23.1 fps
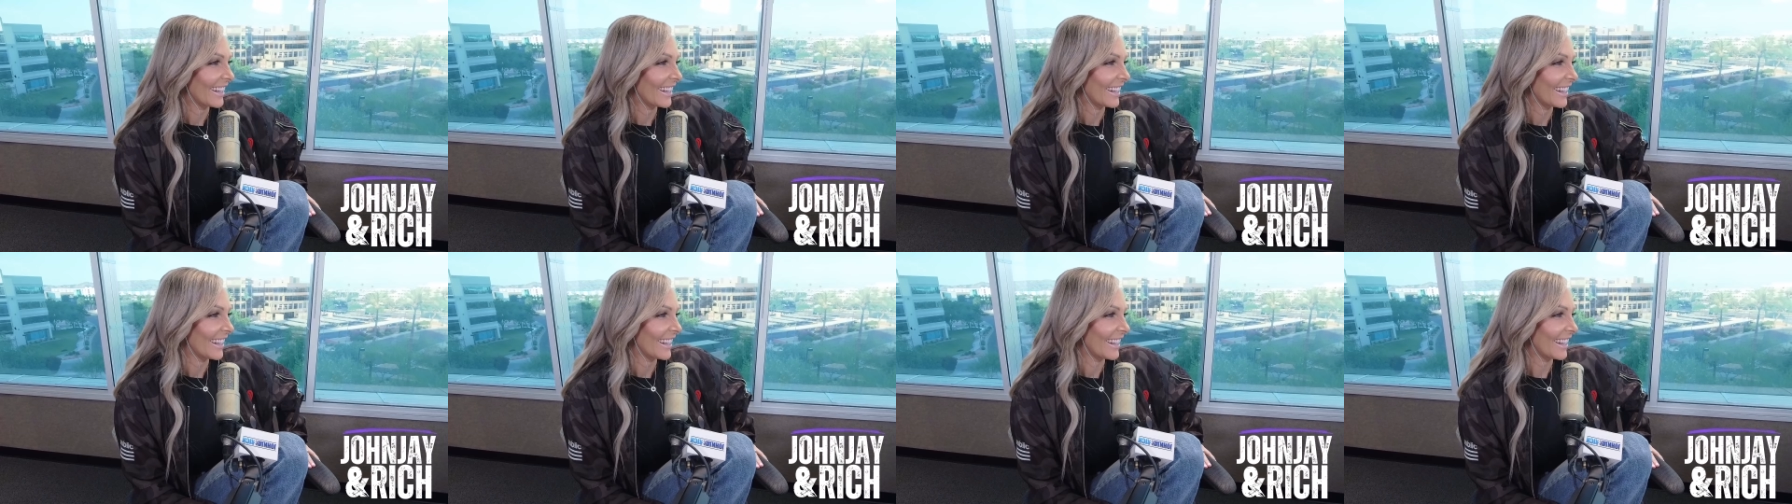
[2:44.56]

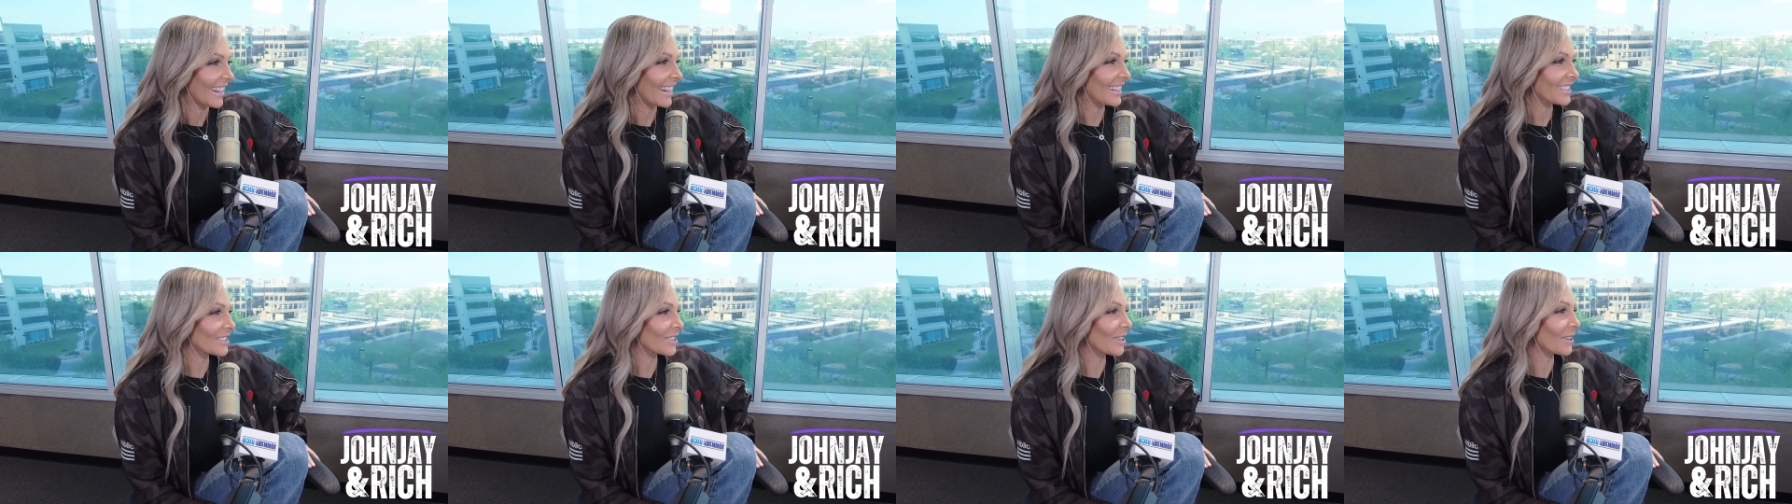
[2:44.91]
your car.
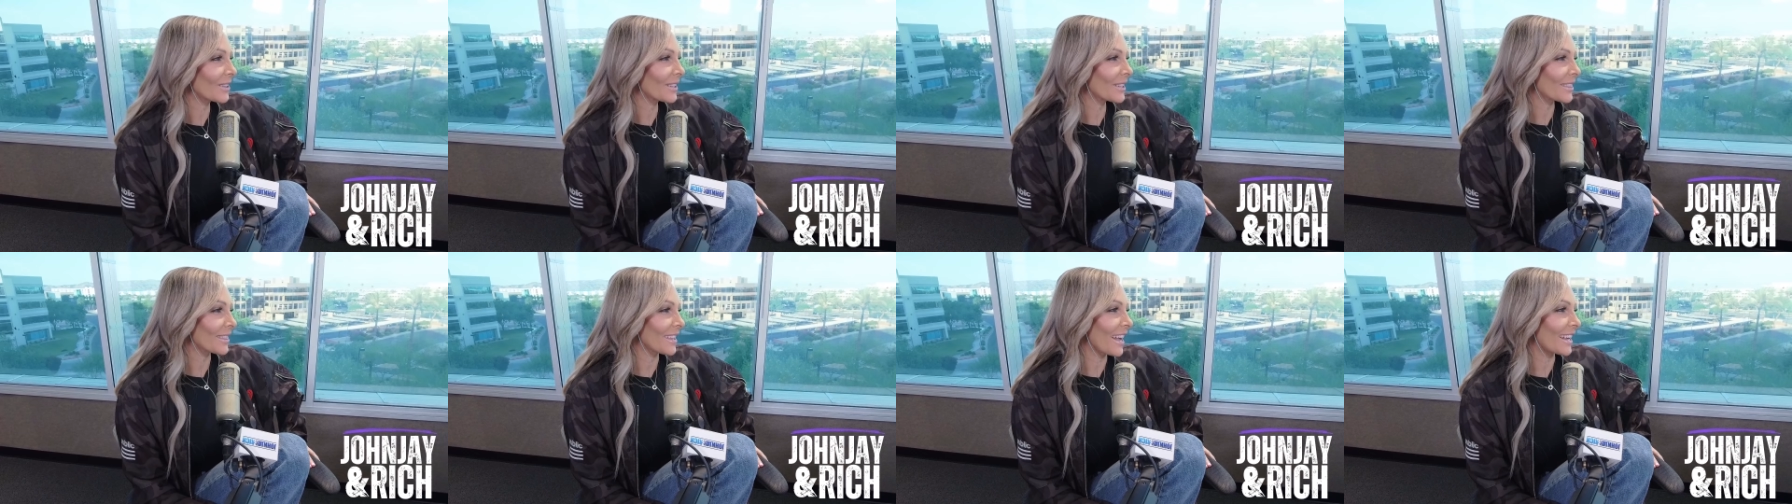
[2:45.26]
I
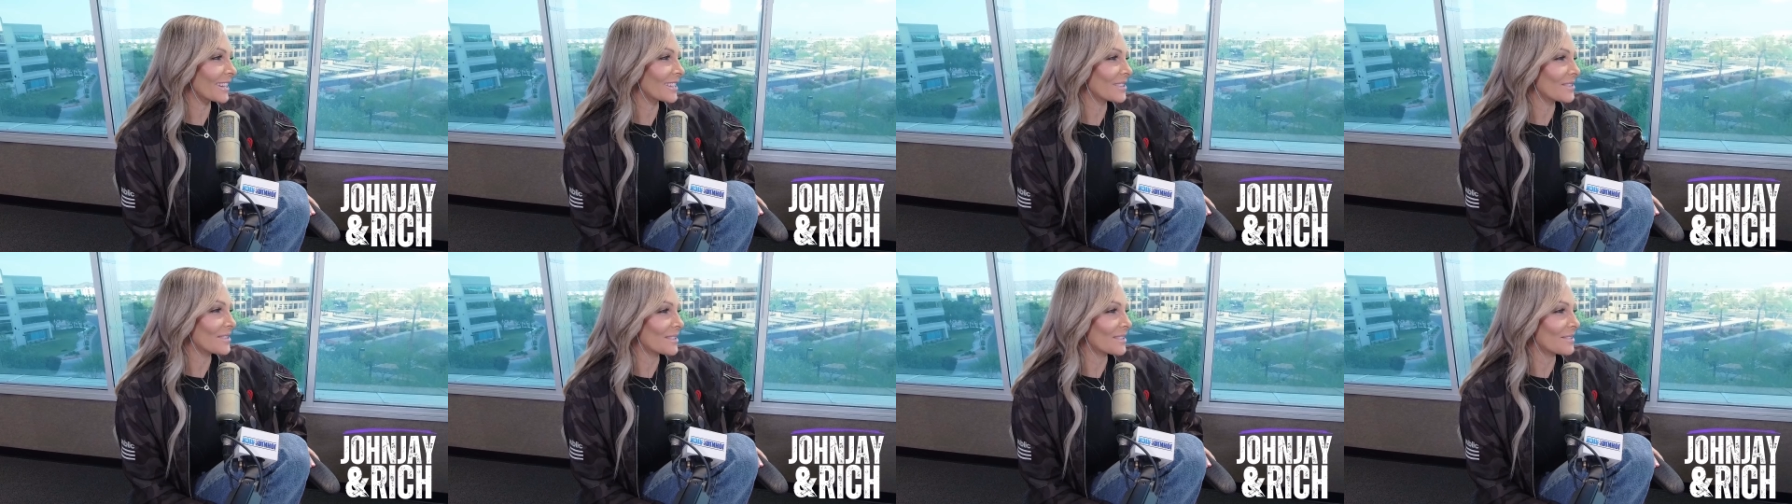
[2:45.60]
totally
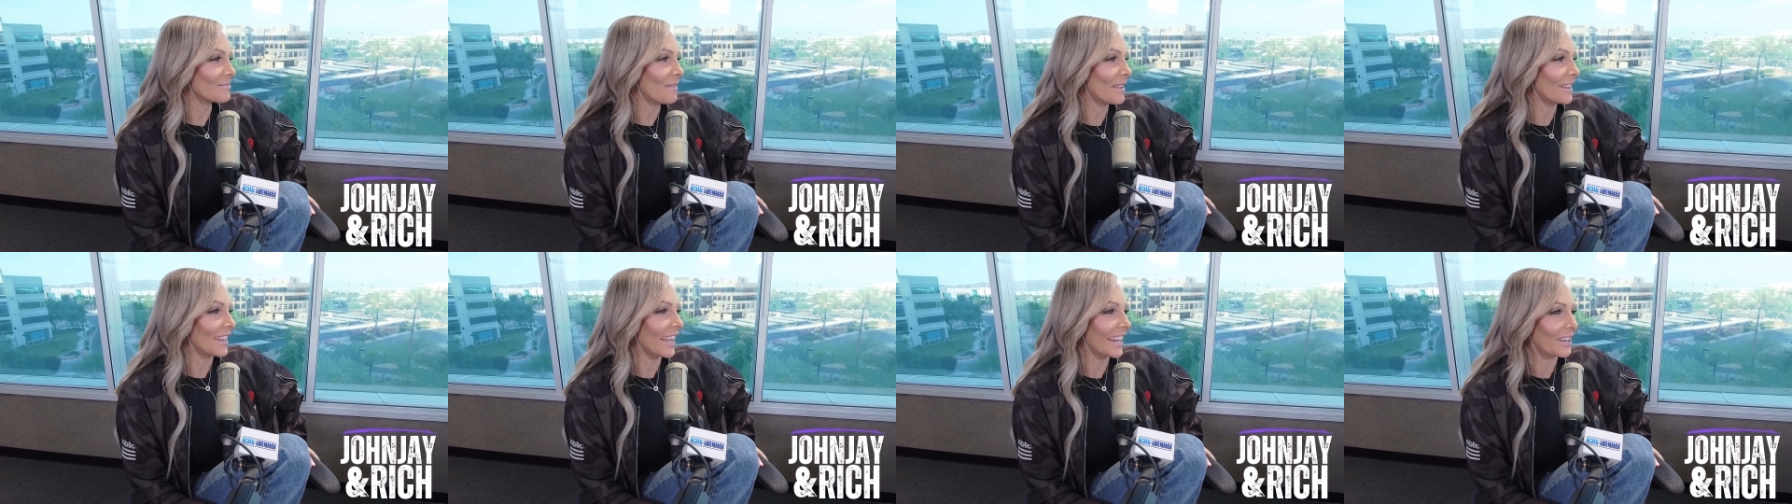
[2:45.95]
thought you would
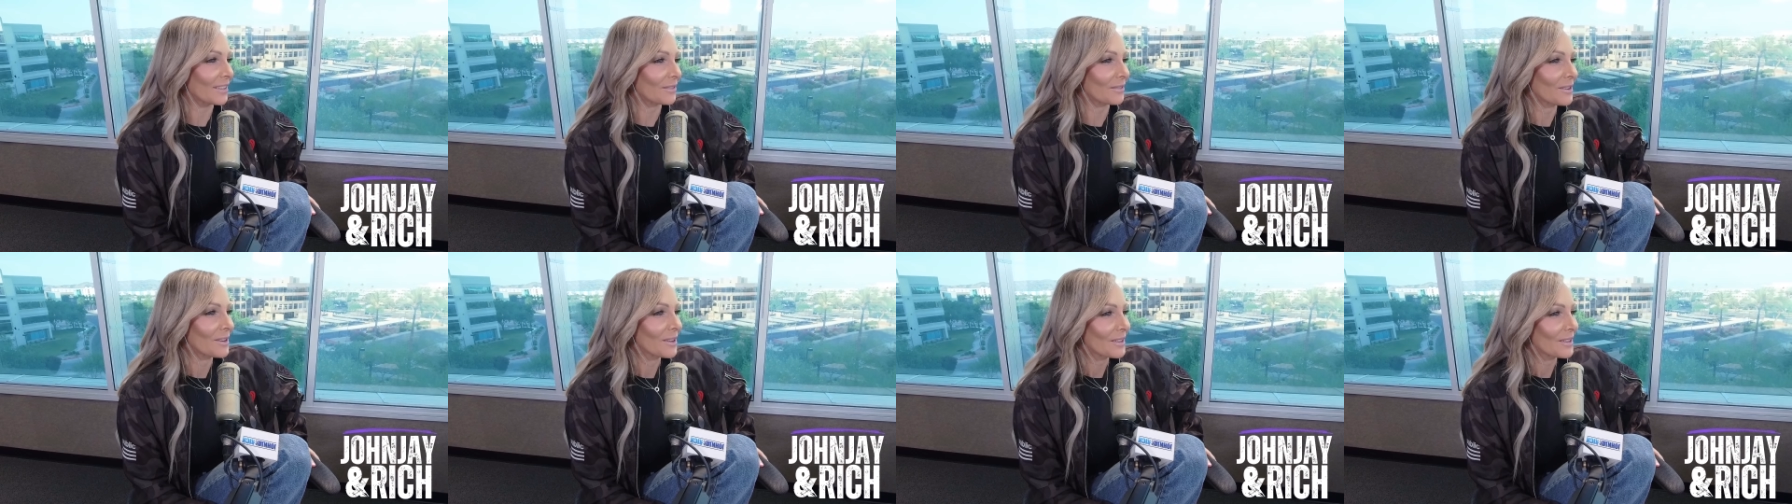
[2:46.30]
be like,